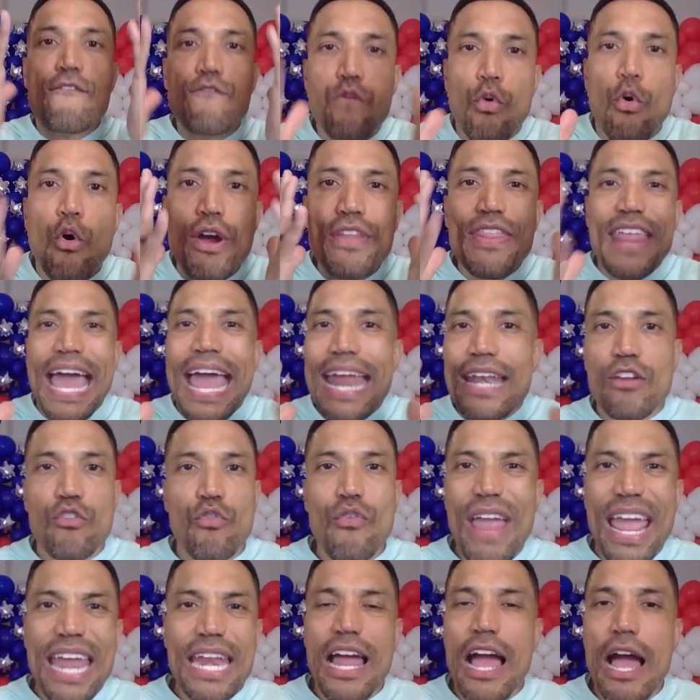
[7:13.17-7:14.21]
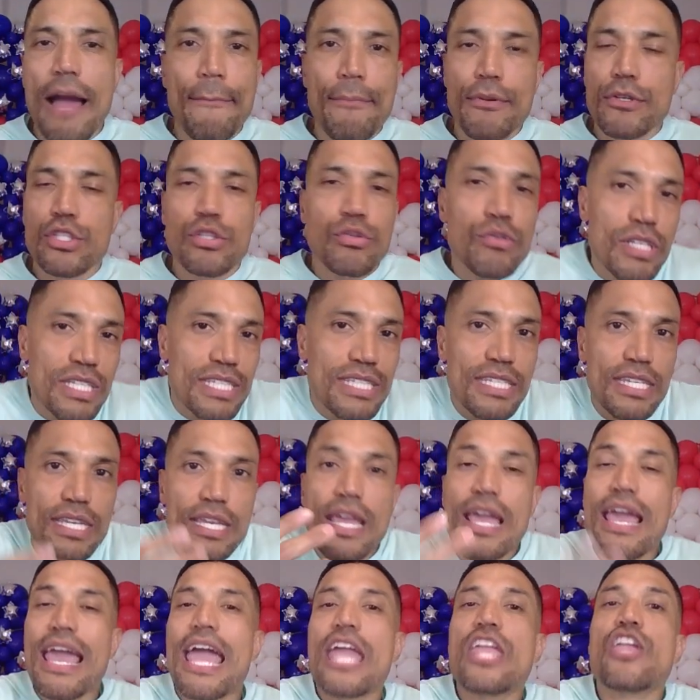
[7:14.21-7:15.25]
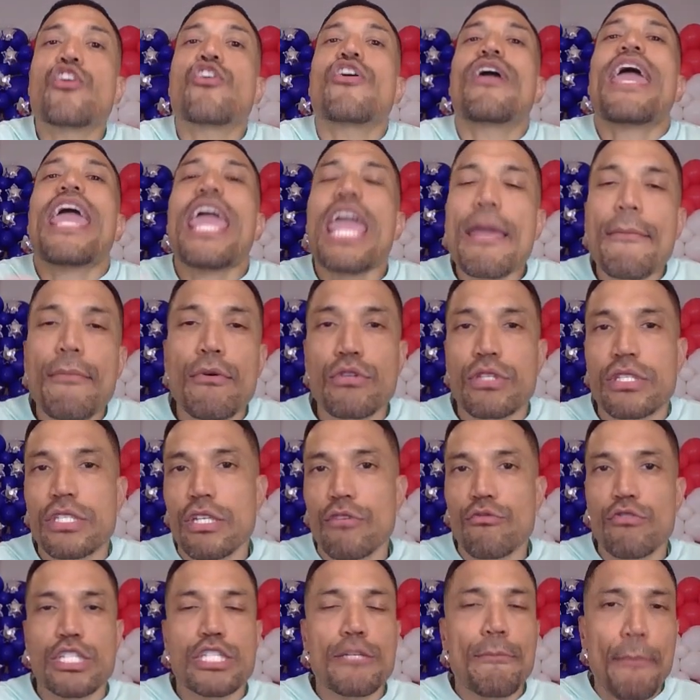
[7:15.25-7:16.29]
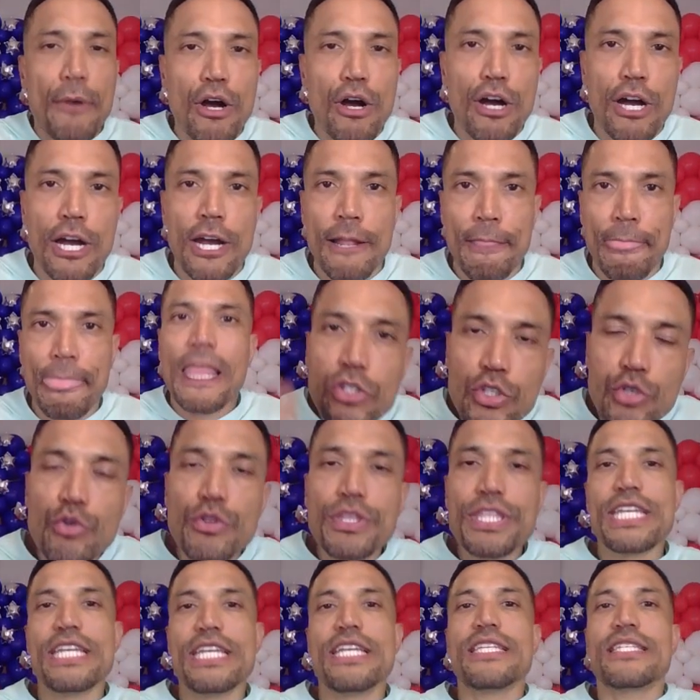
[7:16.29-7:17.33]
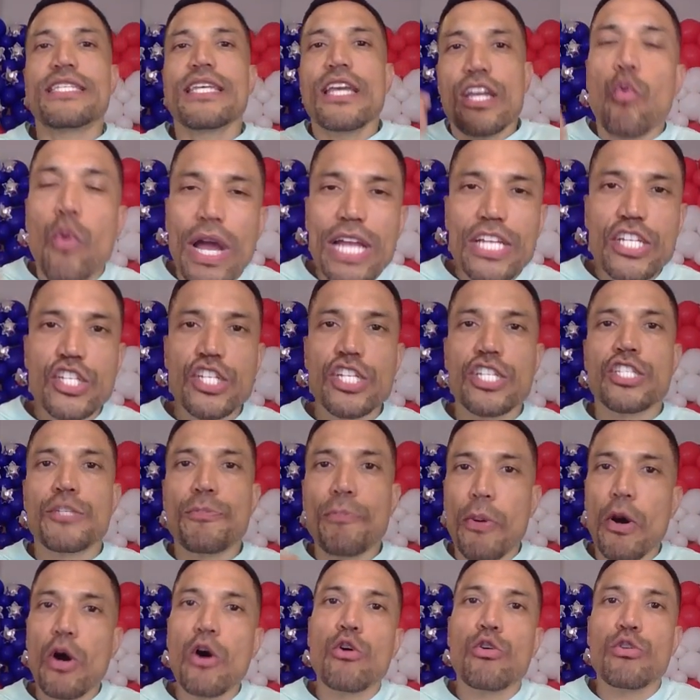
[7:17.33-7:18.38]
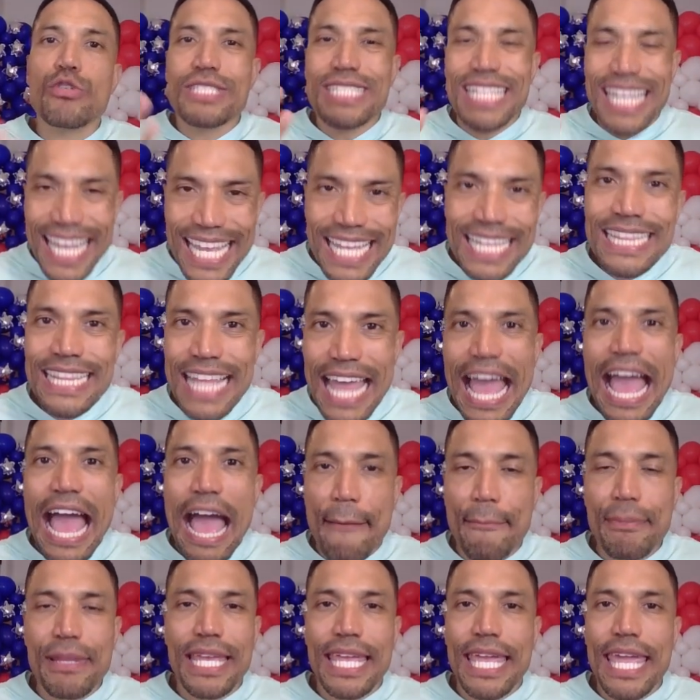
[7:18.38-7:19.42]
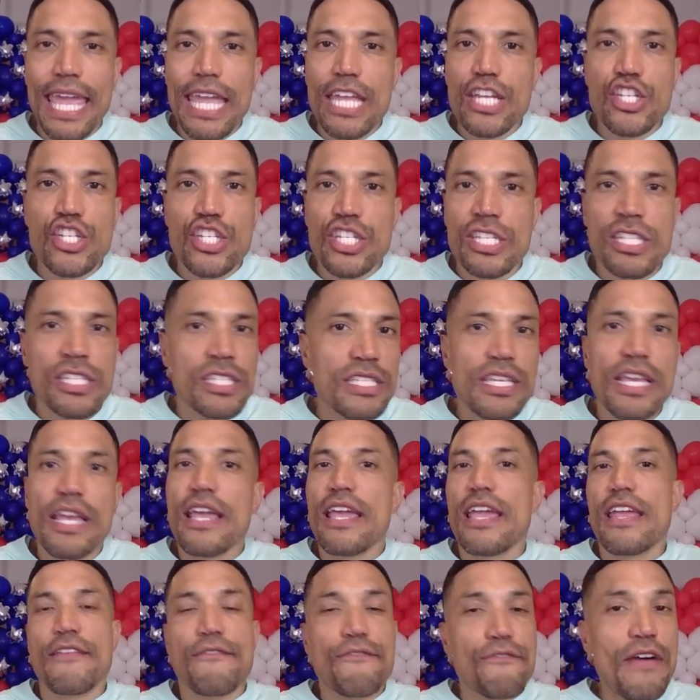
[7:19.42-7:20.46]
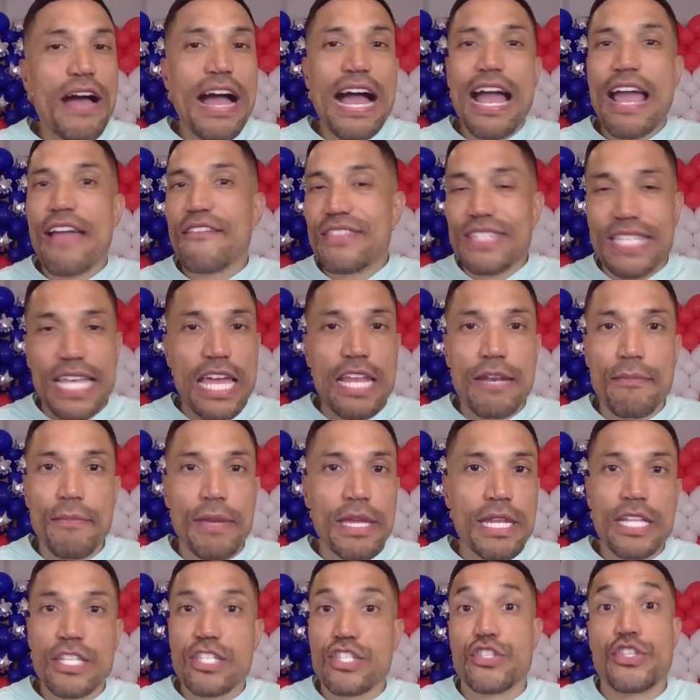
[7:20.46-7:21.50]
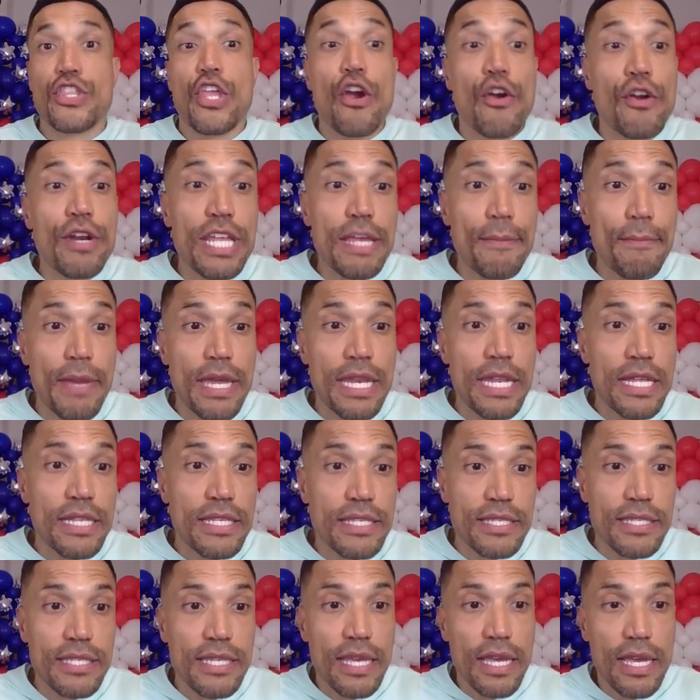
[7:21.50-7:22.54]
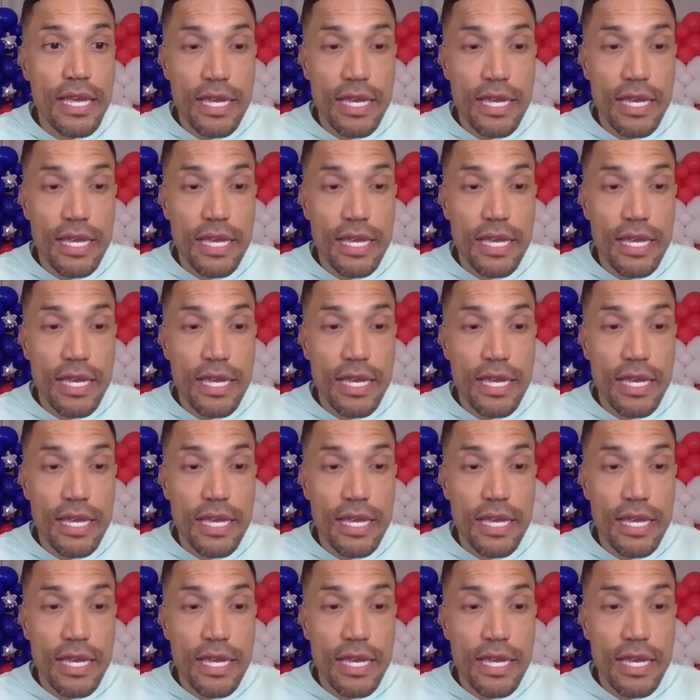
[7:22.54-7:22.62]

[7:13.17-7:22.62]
for that grant opportunity, and you're able to respond to these questions posed in the applications in 5, 10 minutes, 30 minutes.